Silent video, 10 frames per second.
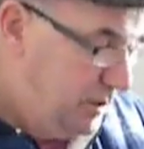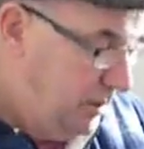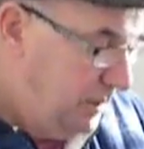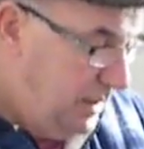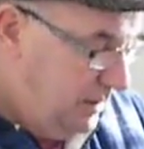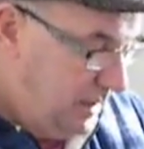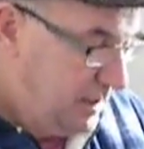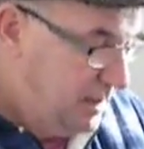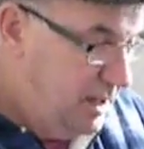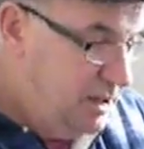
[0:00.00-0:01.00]
And to me,
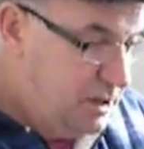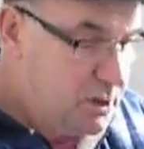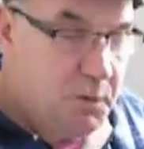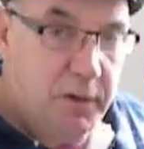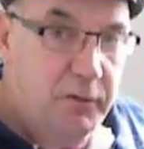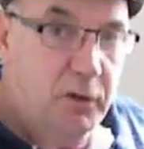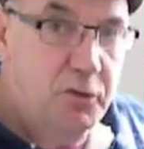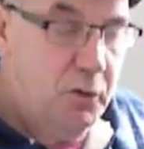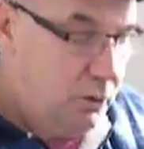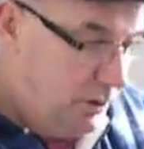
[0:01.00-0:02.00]
that's the easiest way of
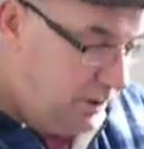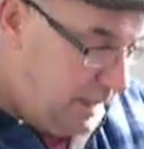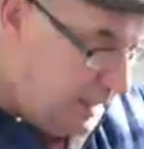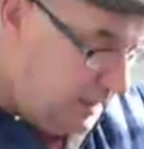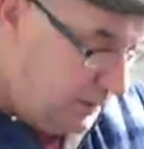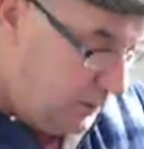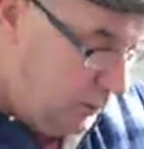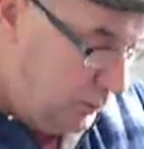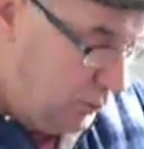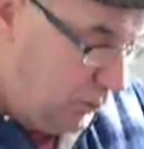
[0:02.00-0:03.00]
controlling
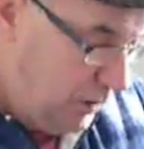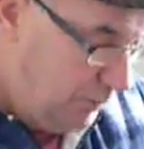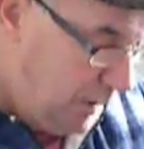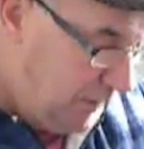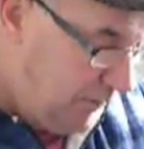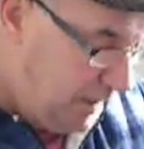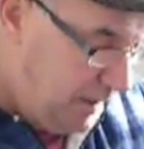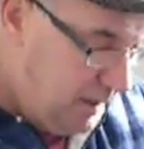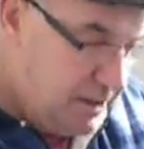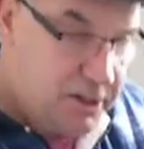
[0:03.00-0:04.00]
the black
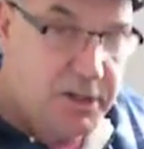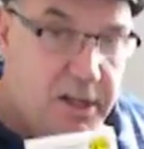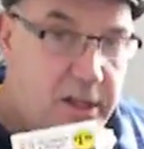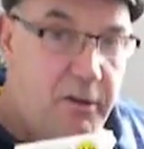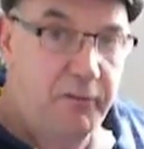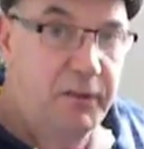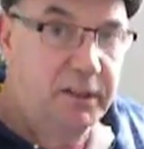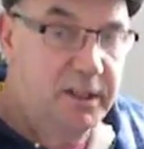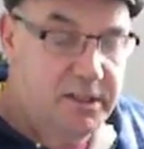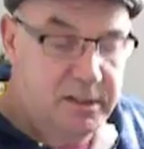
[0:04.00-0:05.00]
fly. As I say, they're
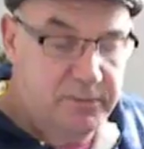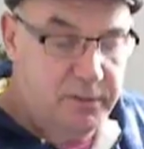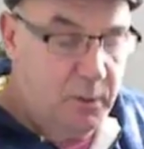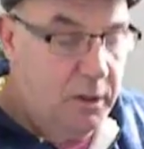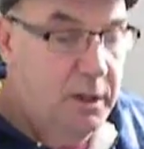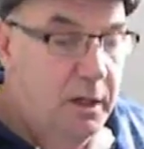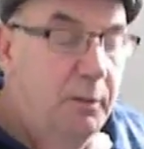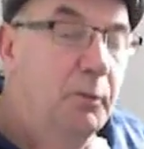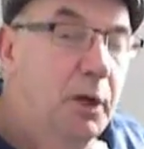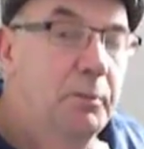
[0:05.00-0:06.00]
a fantastic flower,
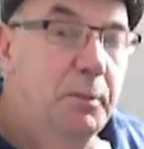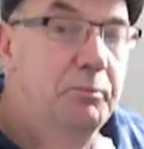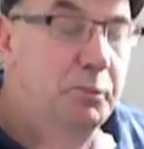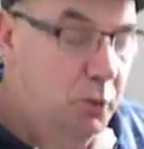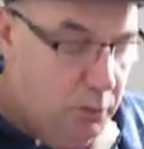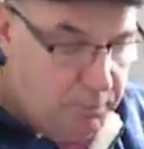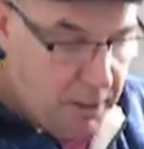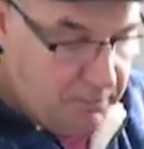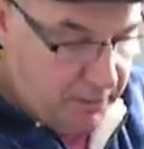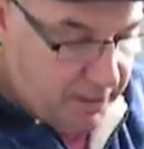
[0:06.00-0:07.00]
but they're a bit prone
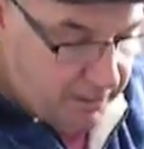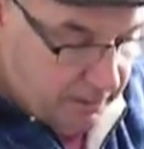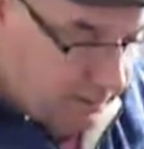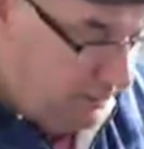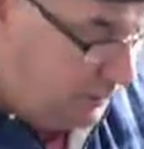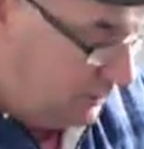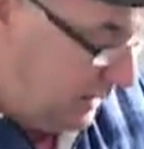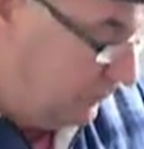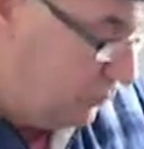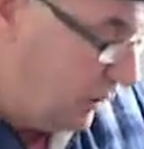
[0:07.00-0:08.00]
to black fly.
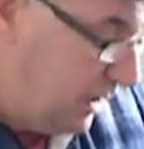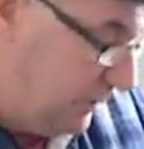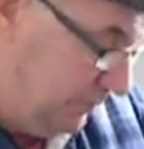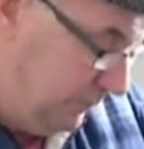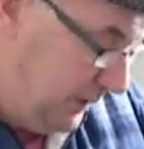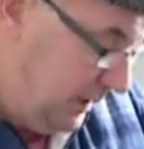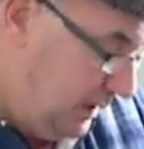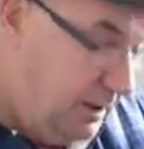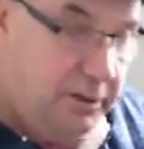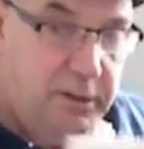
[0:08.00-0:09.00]
But try them.
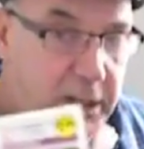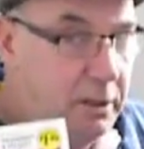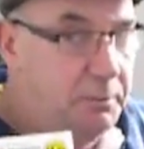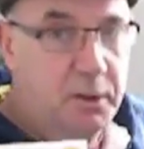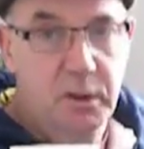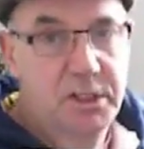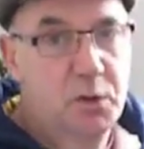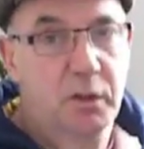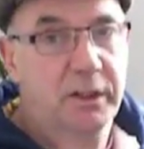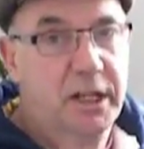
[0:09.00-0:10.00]
They'll not be
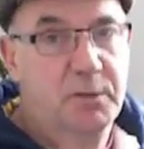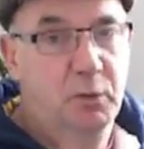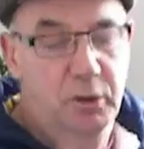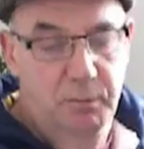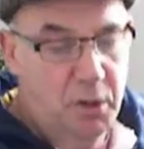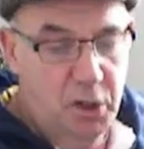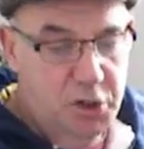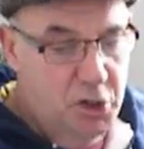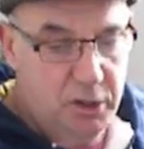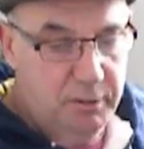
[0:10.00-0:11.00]
got sorted next month,
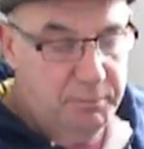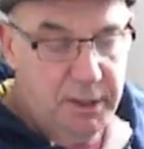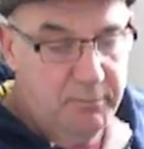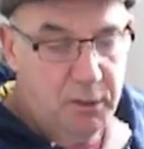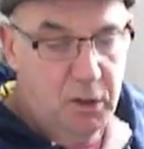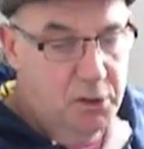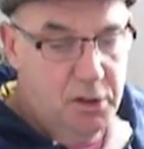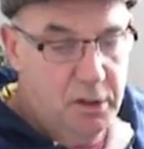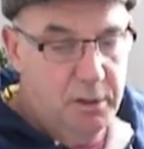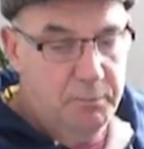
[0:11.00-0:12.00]
March, middle of
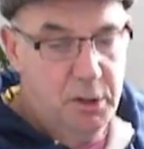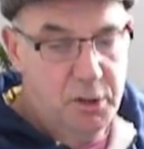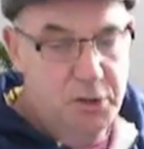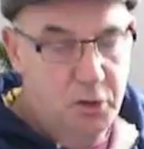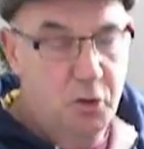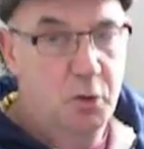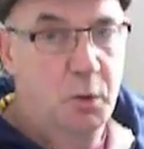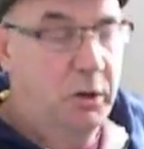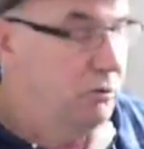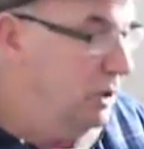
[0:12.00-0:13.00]
March, because they
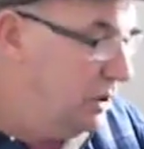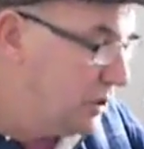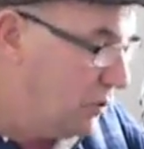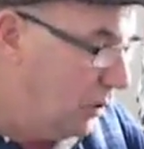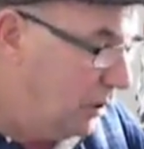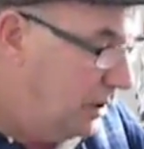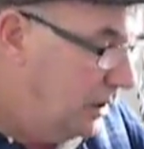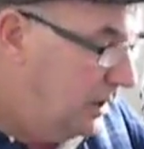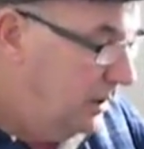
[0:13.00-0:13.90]
grow away really strong.